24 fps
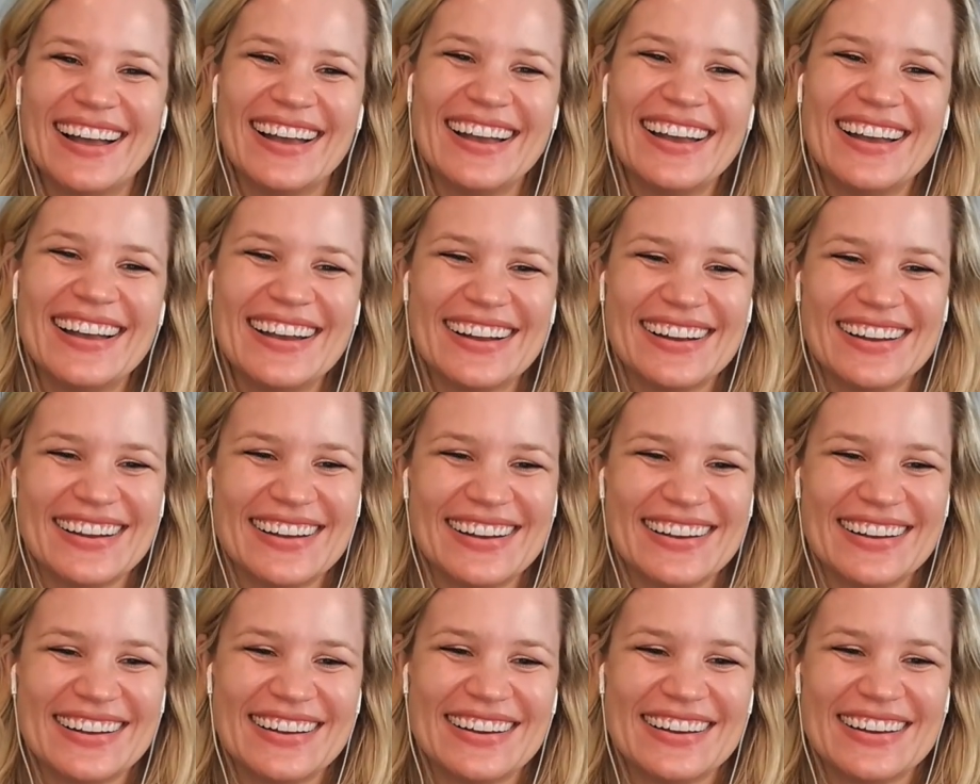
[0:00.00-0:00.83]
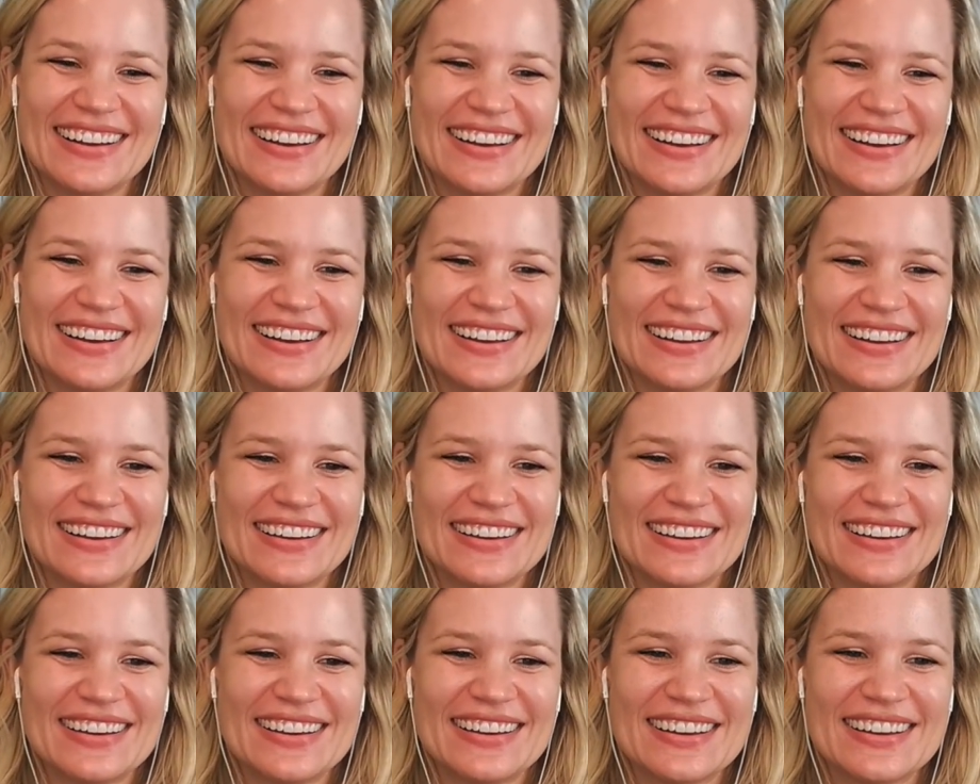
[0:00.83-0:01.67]

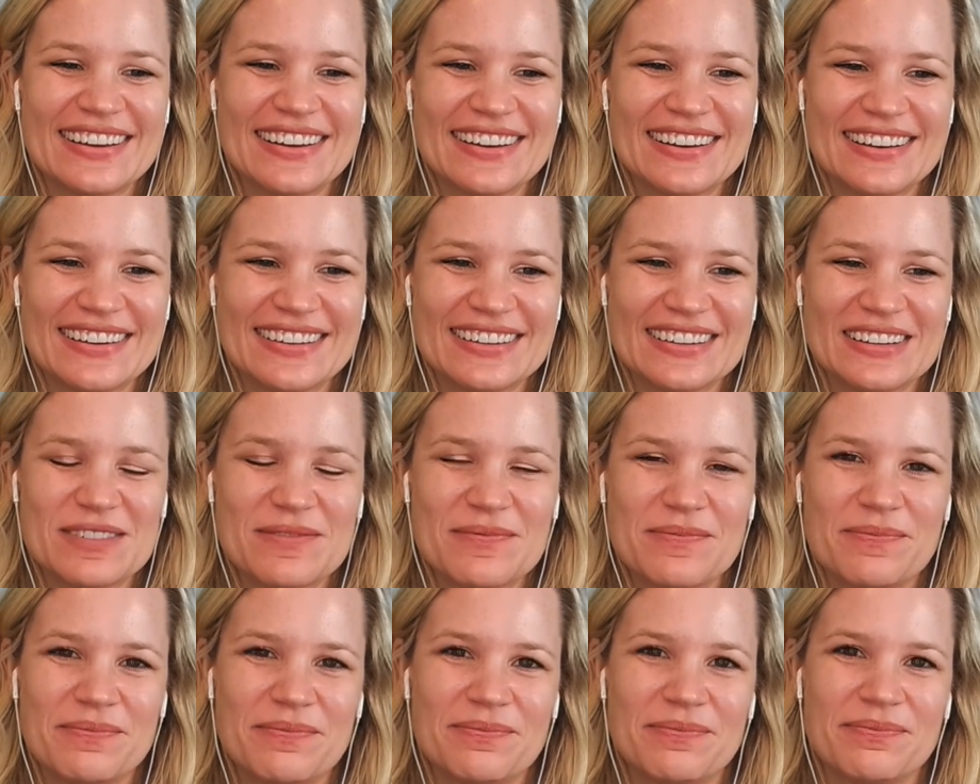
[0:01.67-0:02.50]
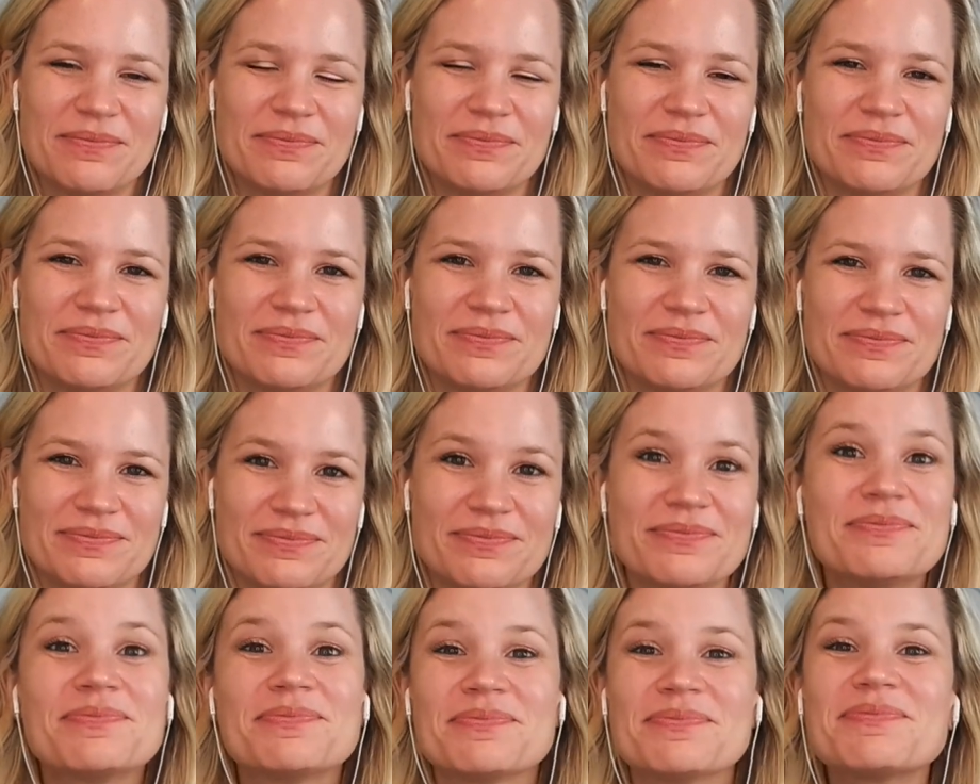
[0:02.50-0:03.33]

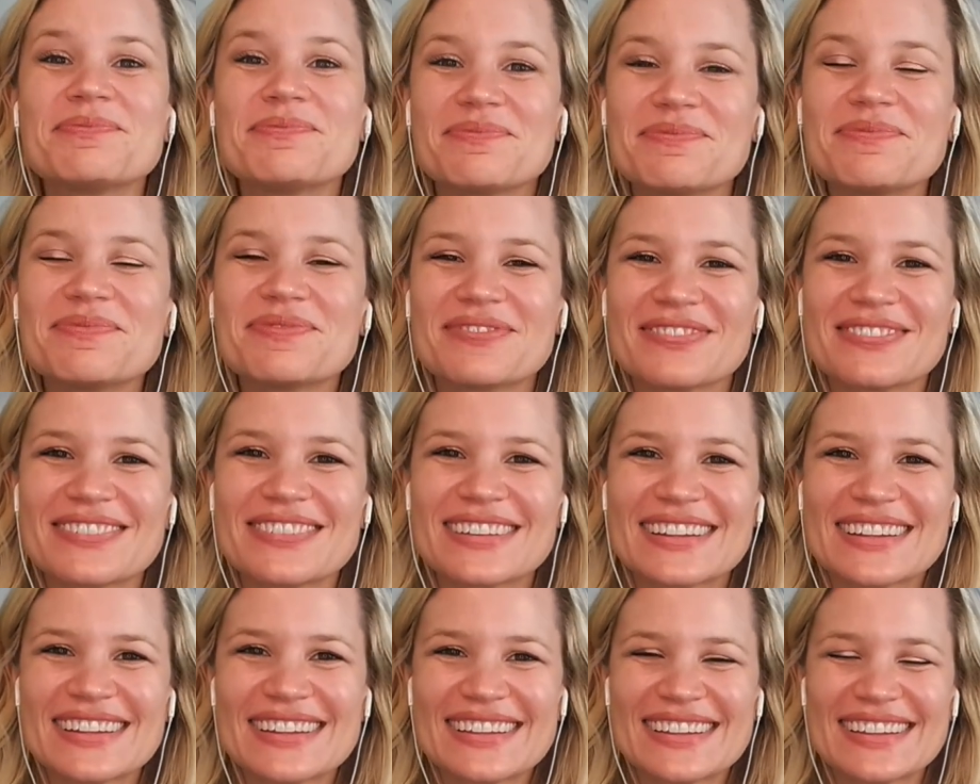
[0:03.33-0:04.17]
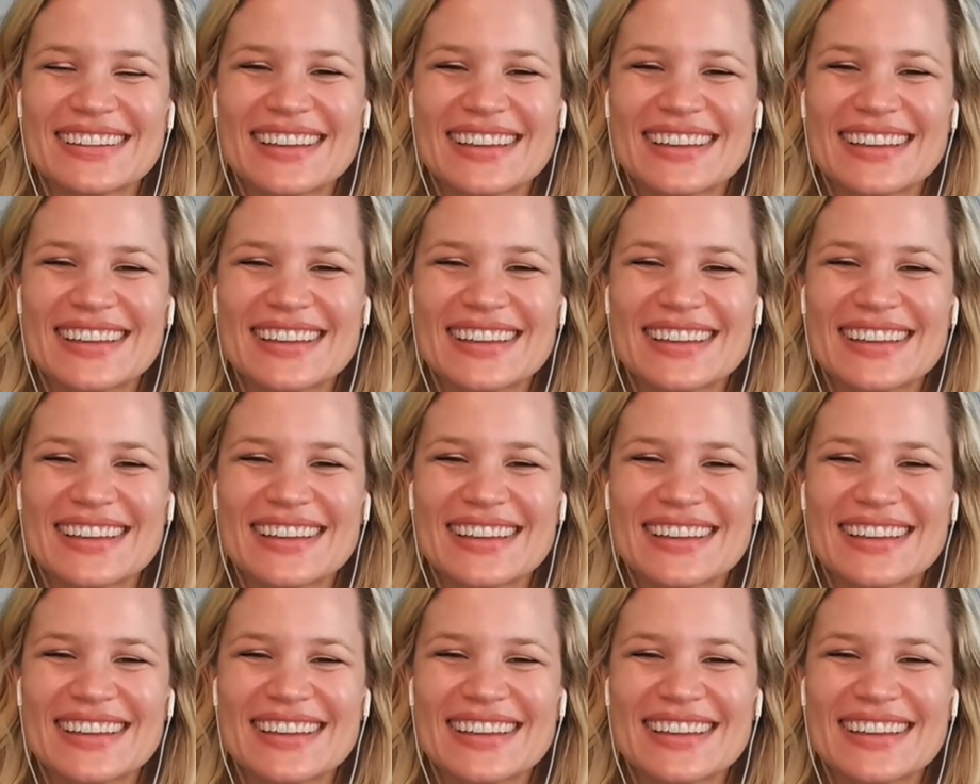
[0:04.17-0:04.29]
This person isn't speaking.